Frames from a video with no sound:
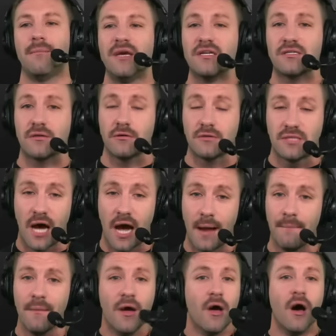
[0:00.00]
Eastern
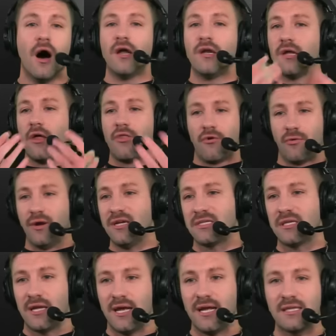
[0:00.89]
Time. Another
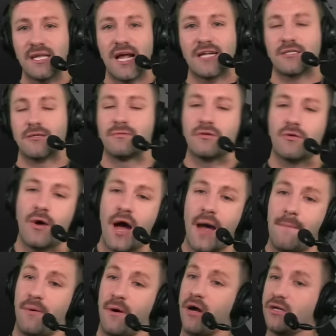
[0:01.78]
reason to hit that
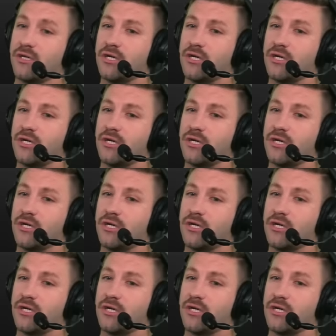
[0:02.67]
subscribe button.